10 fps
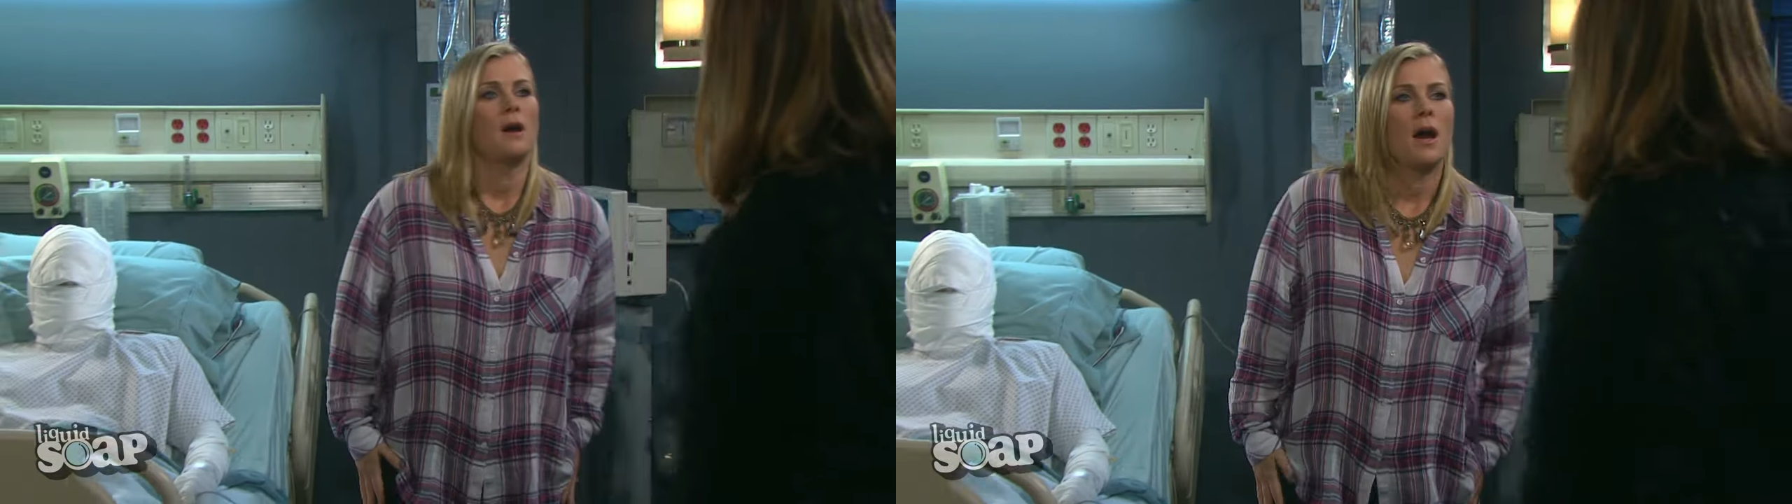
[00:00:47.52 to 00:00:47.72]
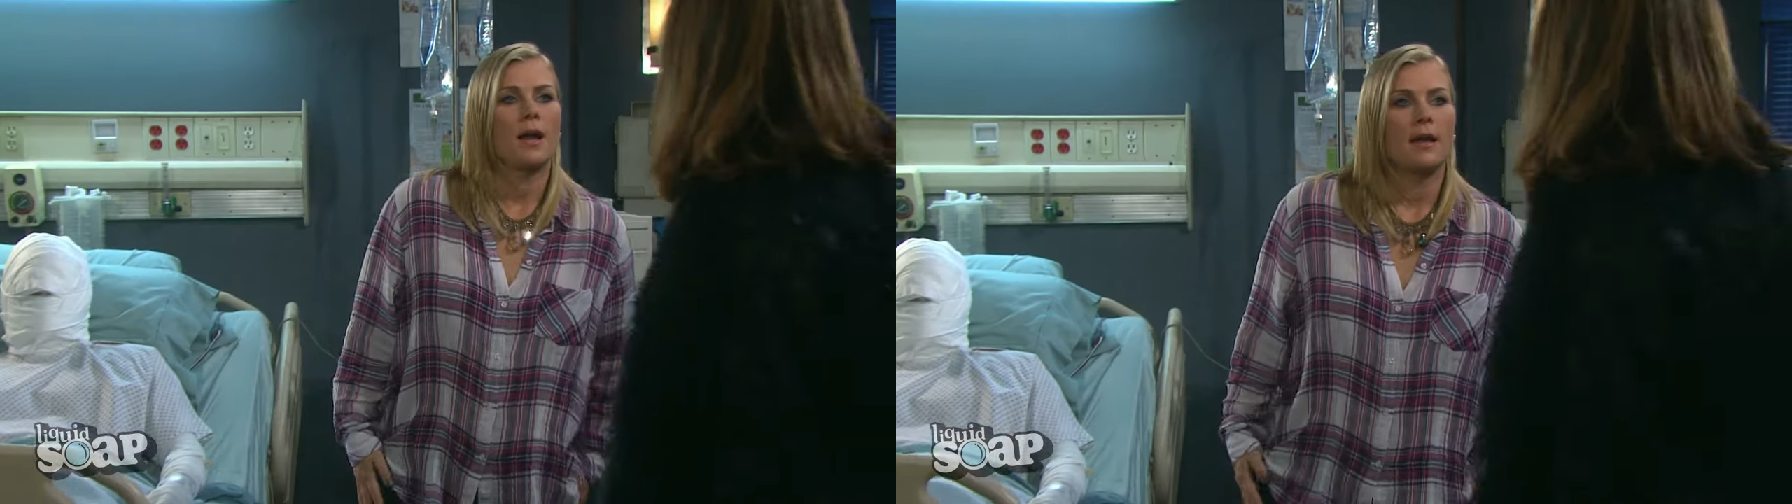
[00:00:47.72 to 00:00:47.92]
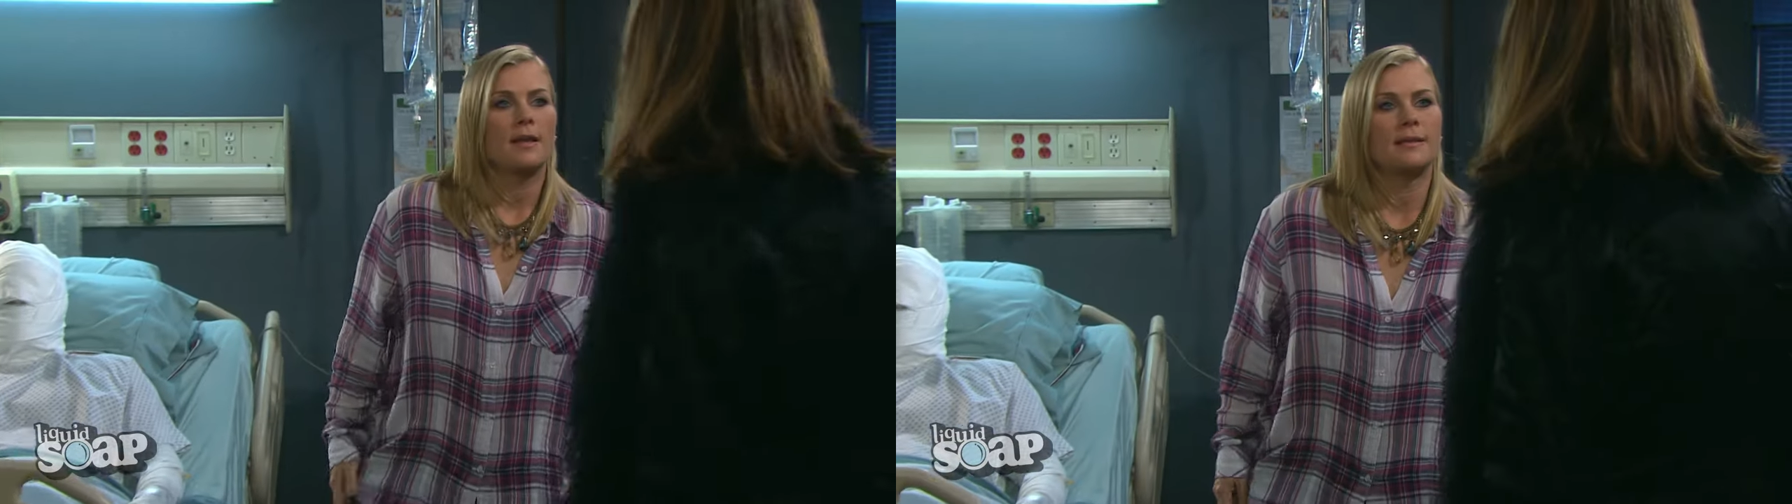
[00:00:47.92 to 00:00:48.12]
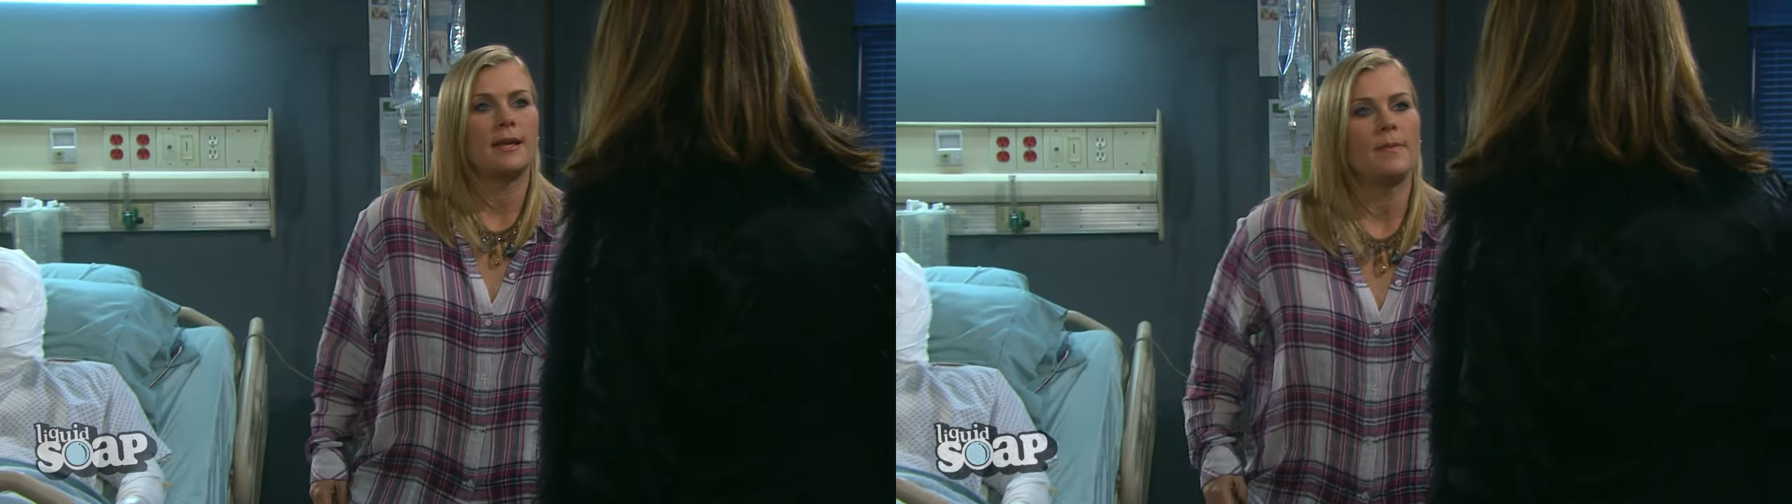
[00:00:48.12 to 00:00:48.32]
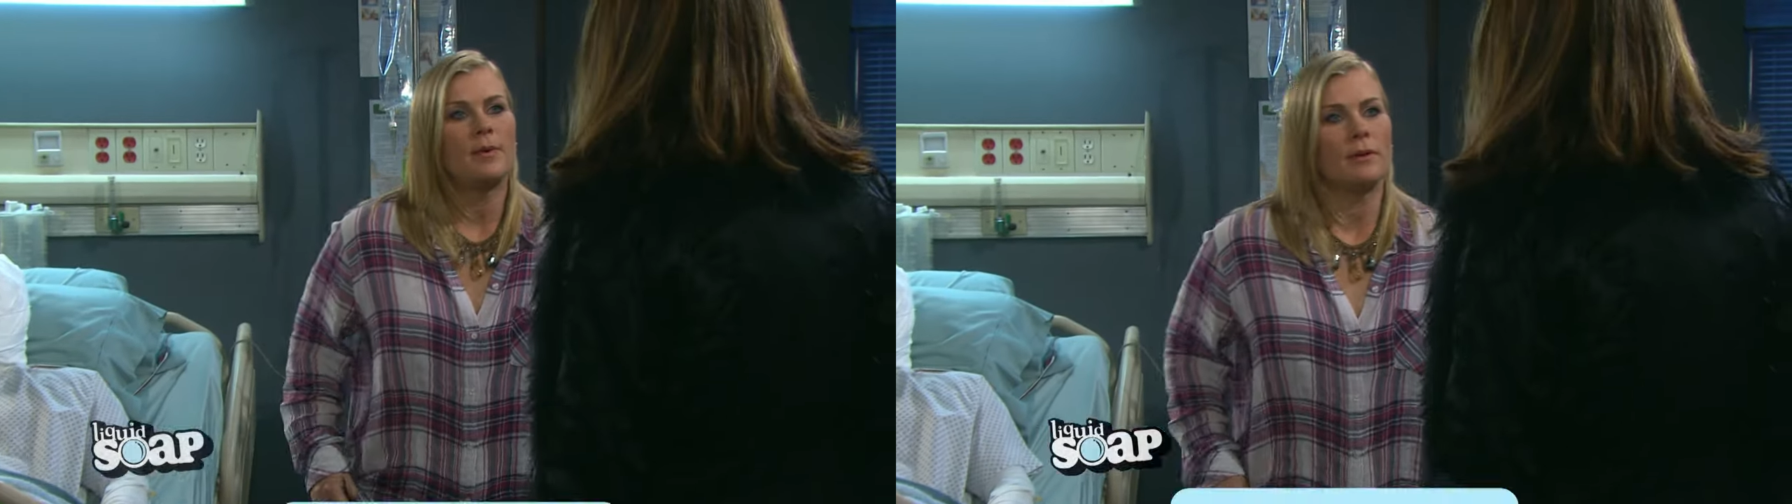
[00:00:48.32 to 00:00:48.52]
I got a
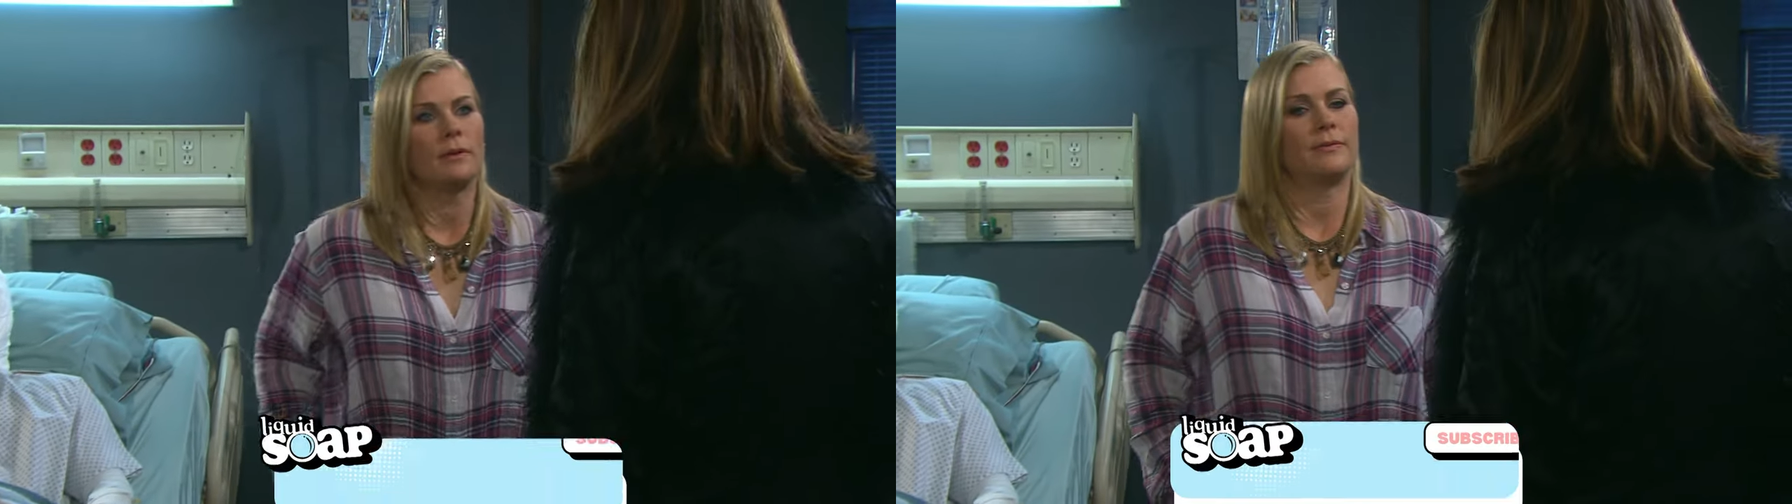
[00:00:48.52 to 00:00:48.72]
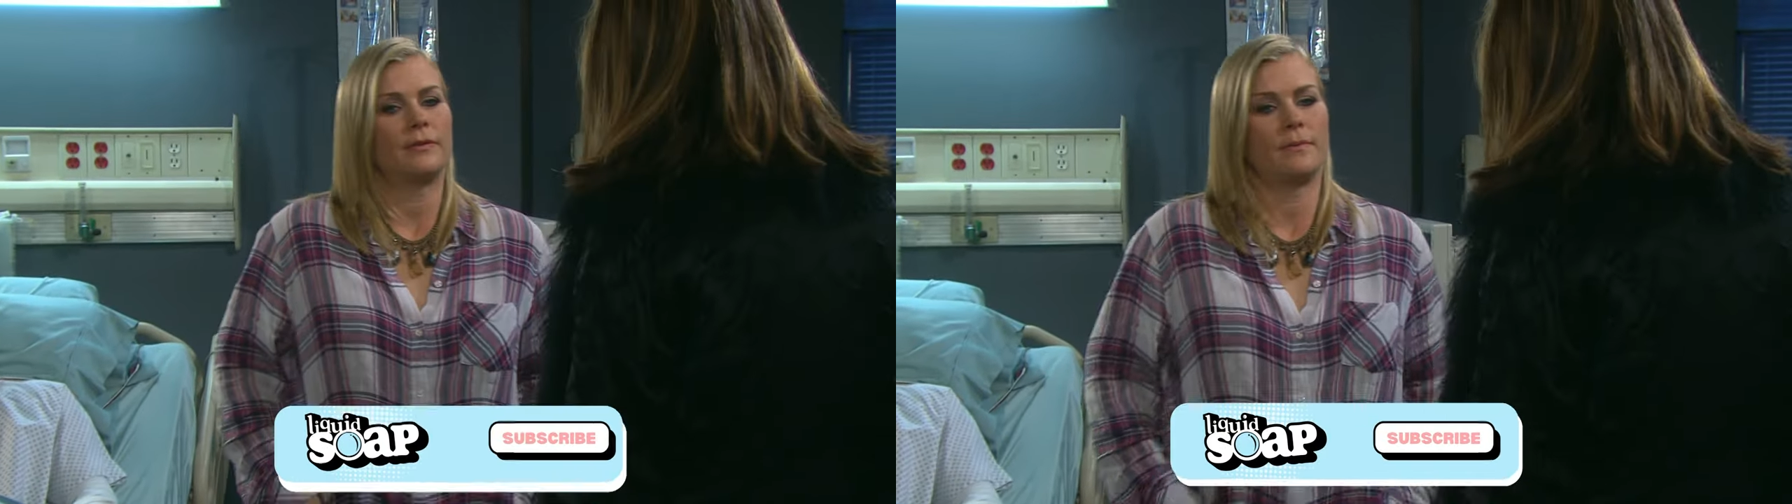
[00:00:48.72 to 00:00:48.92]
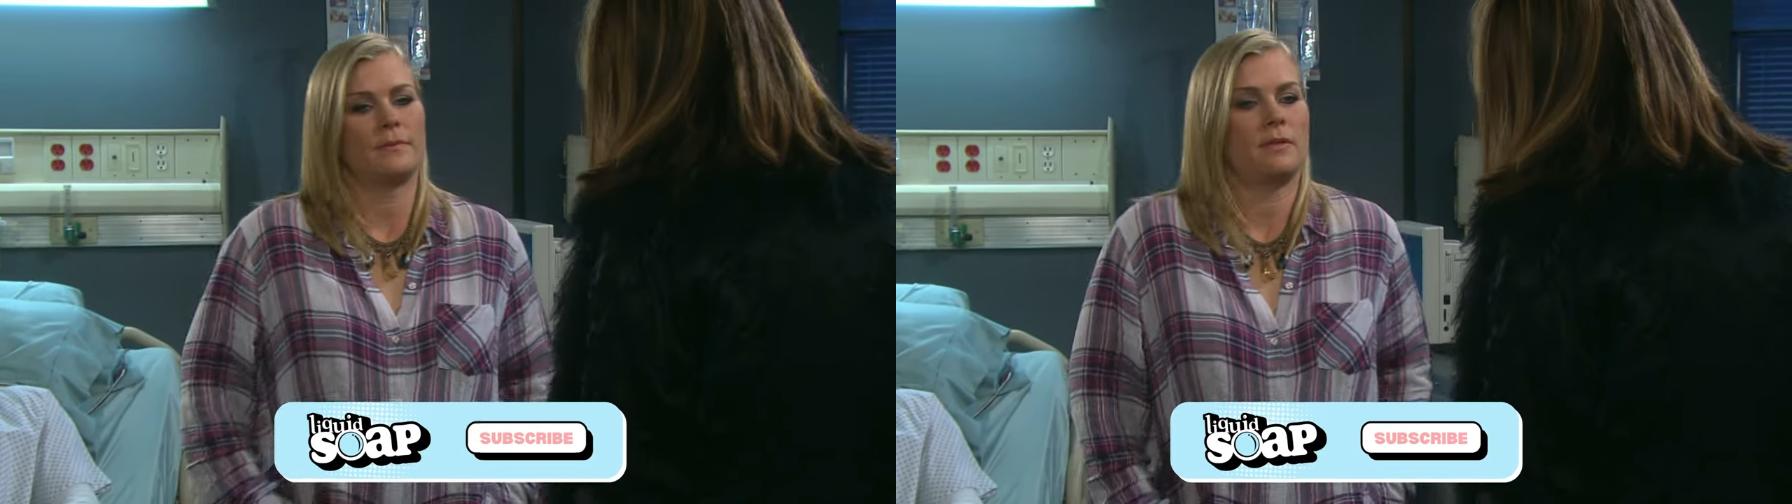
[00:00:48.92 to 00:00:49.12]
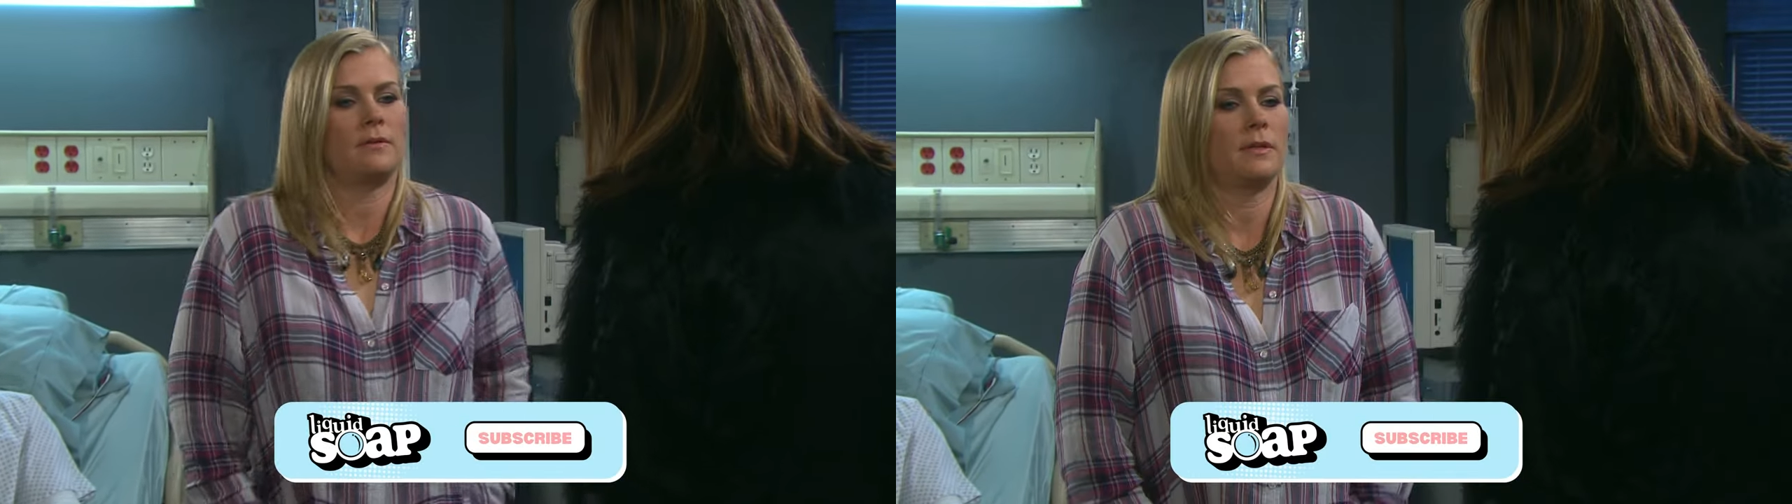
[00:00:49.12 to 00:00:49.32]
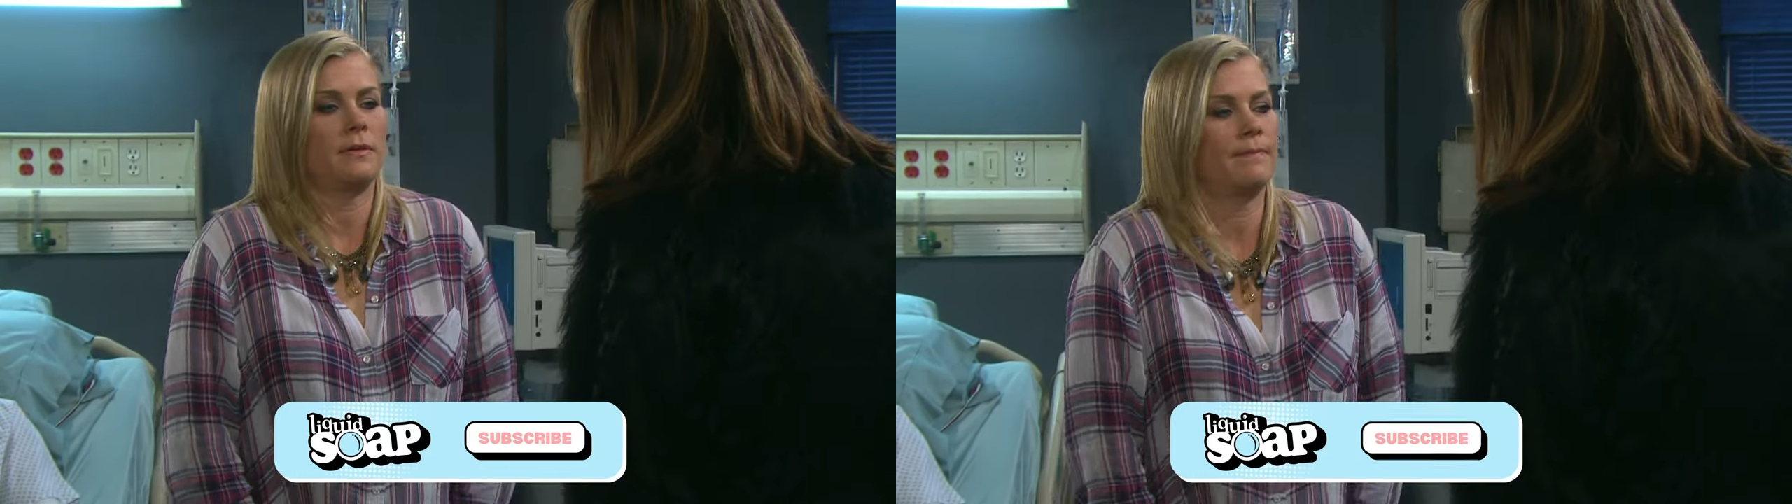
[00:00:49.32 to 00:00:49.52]
sample from
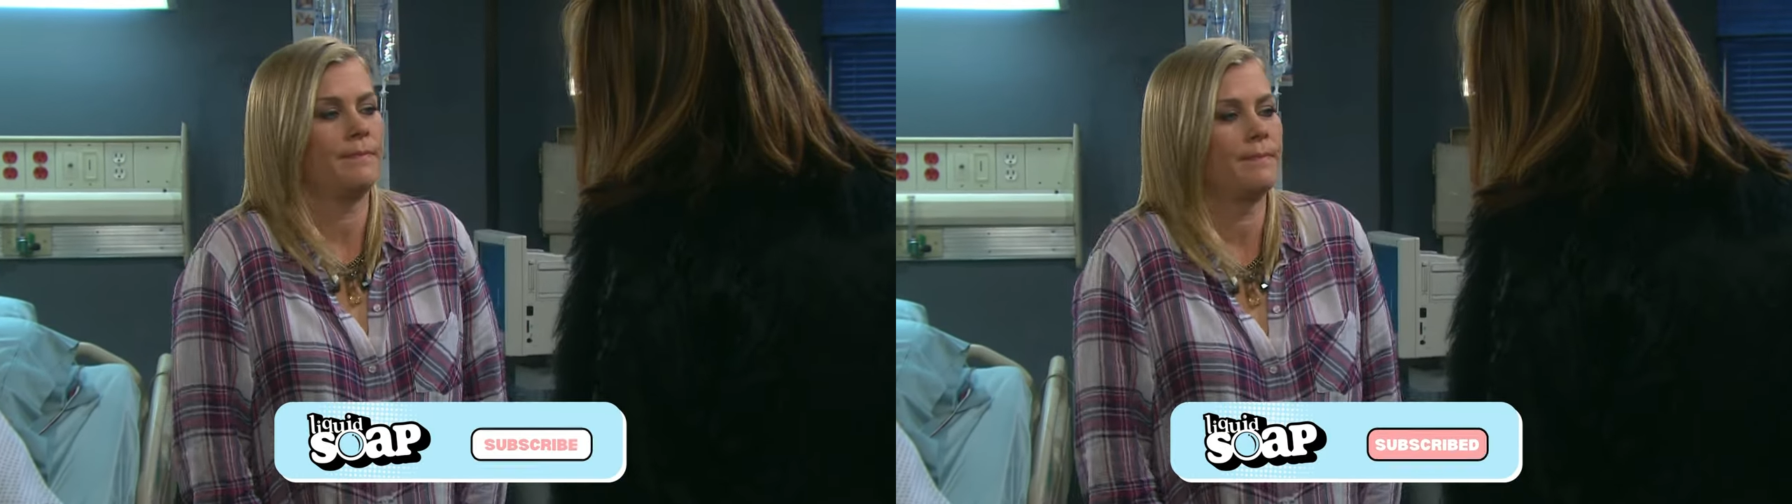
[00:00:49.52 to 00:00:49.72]
Susan.